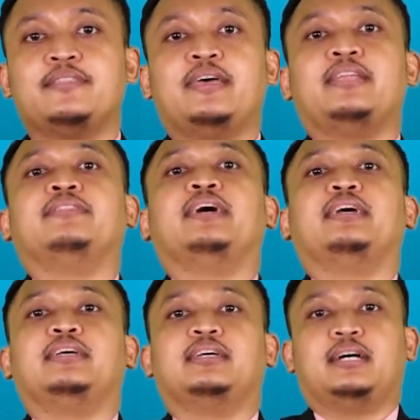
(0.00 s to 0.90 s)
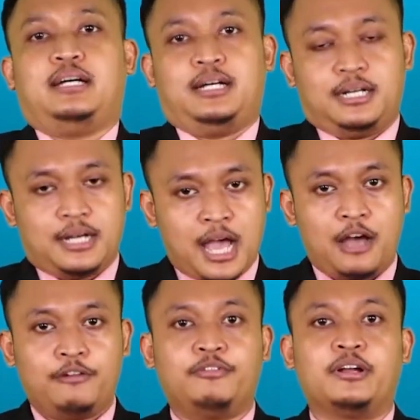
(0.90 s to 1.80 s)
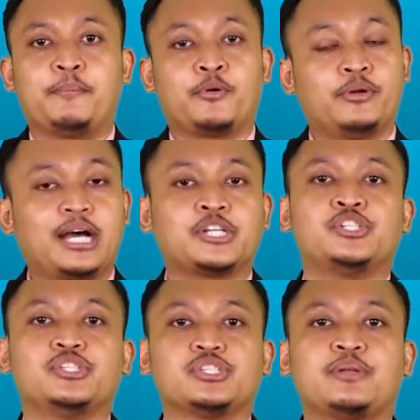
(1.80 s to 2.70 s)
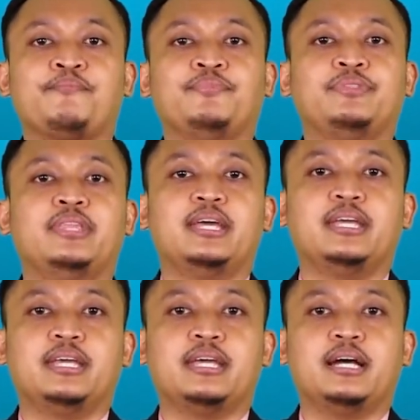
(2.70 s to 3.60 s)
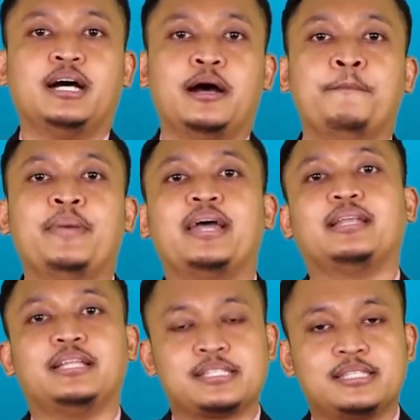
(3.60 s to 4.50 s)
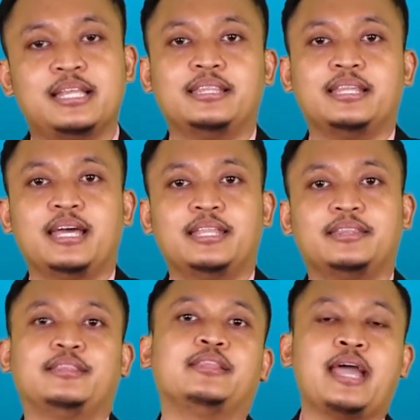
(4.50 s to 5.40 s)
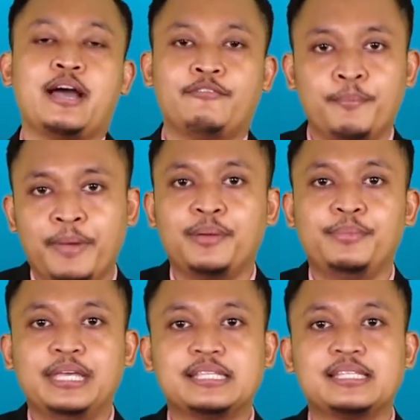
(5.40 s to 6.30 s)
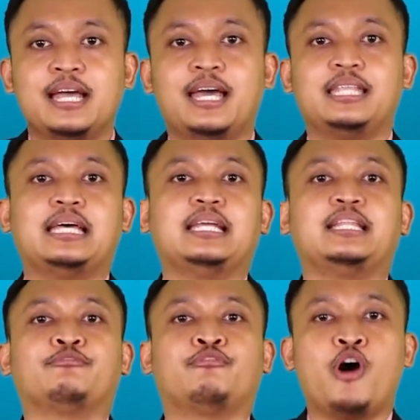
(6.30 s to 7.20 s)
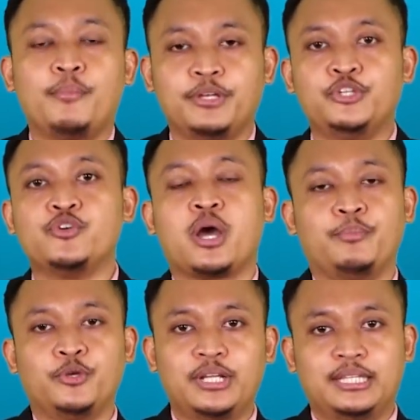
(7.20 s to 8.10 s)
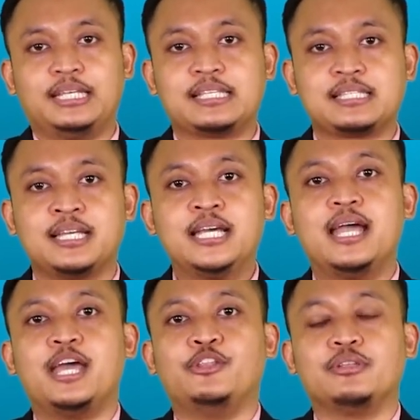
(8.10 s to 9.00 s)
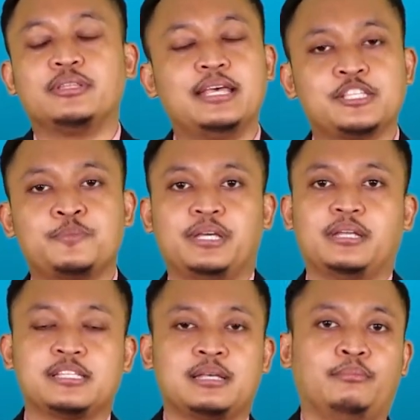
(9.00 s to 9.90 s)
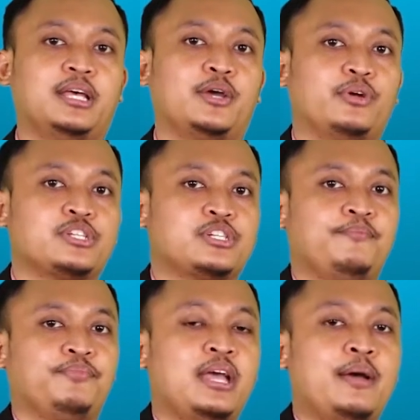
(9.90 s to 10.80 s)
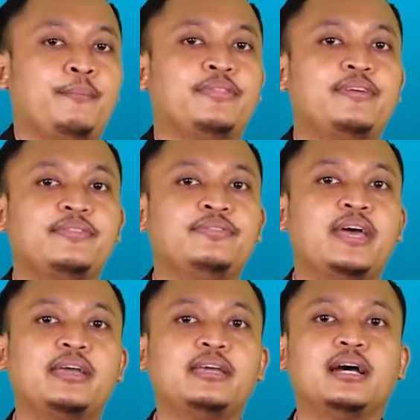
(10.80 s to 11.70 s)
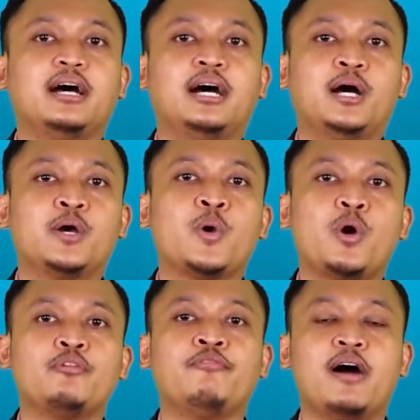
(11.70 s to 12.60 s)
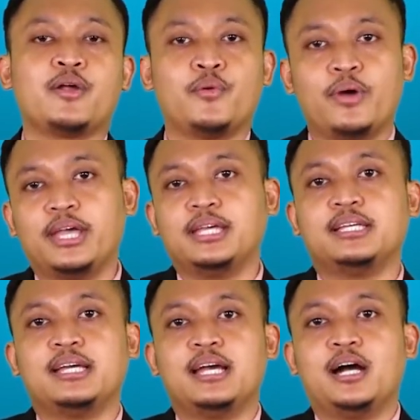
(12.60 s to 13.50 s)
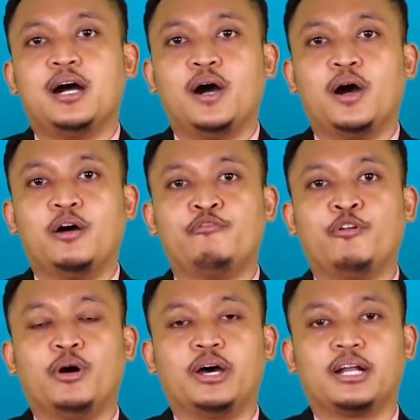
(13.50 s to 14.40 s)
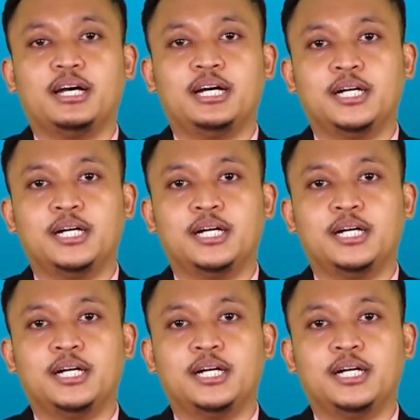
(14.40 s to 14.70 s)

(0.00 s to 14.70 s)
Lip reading: then they have reproductions, they married, then they have a babies, and then it form a new communities, and they speak in the same language. But then they go far away for